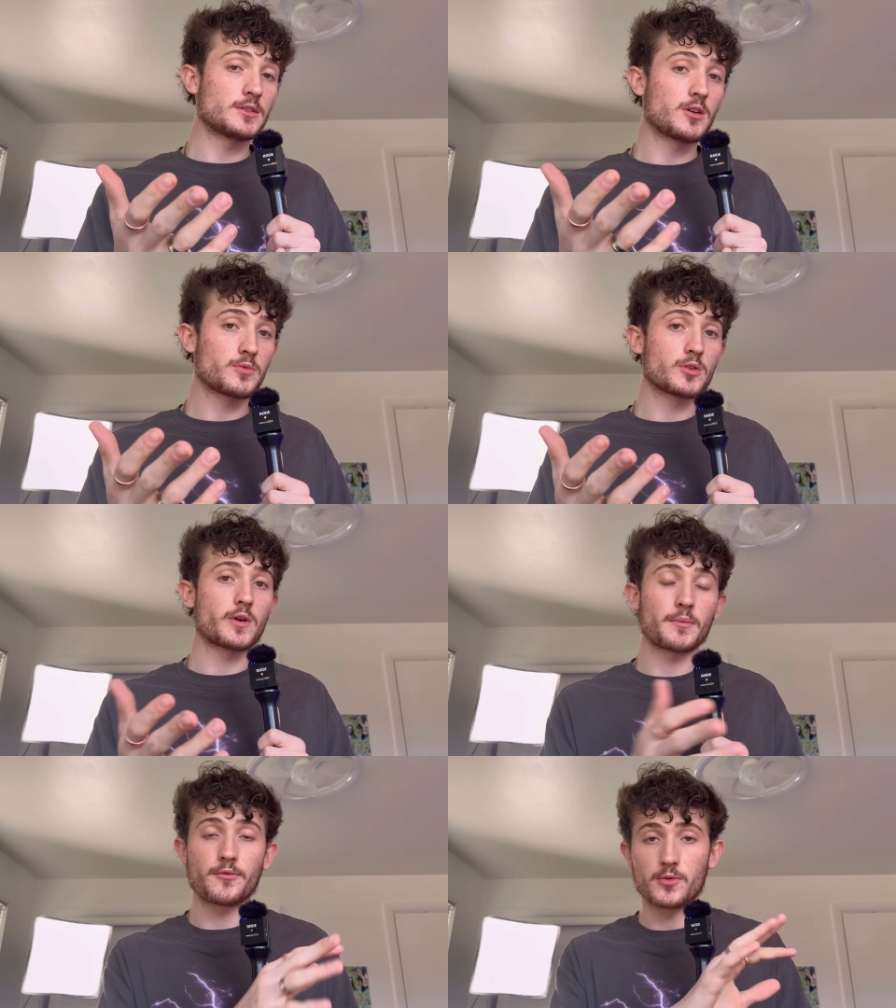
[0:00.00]
know real
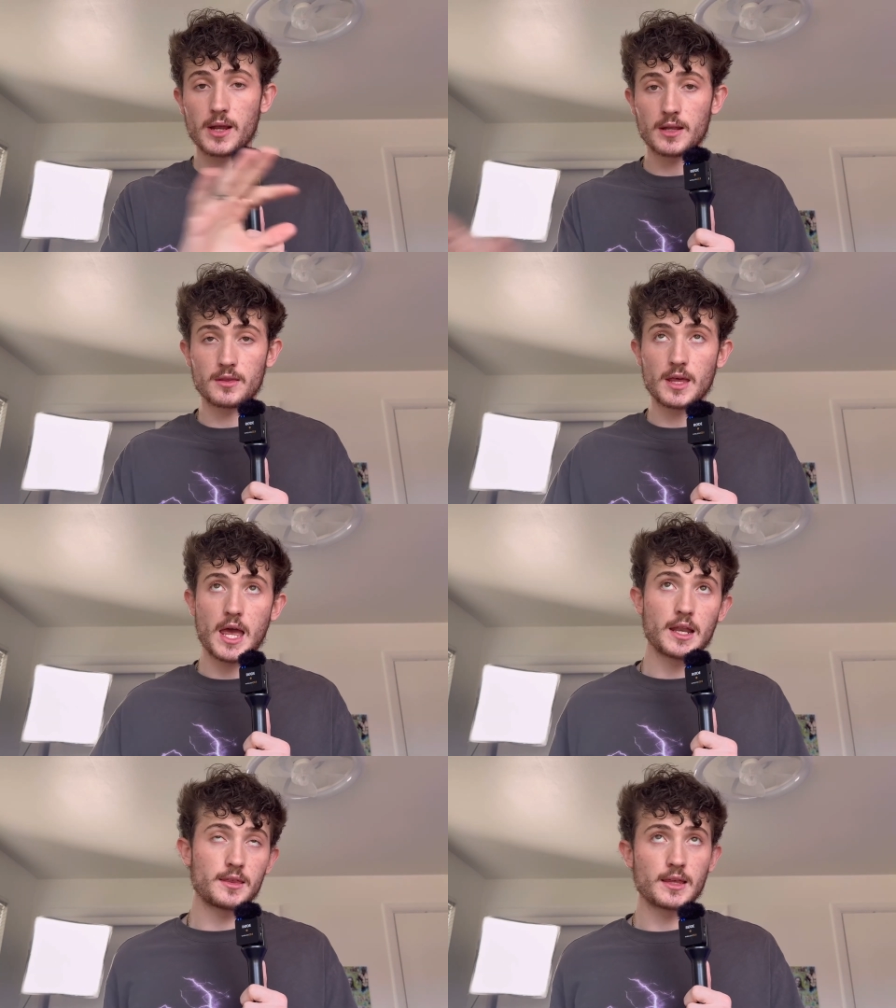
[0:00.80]
quick before
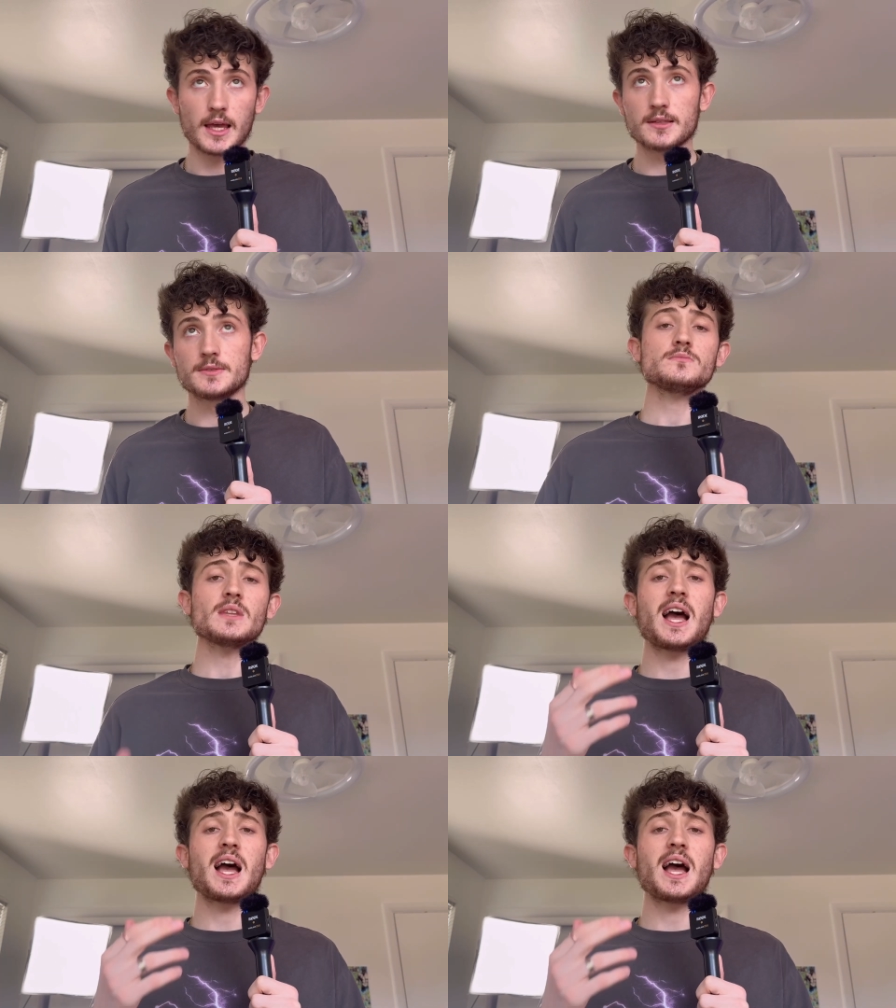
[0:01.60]
anything ends.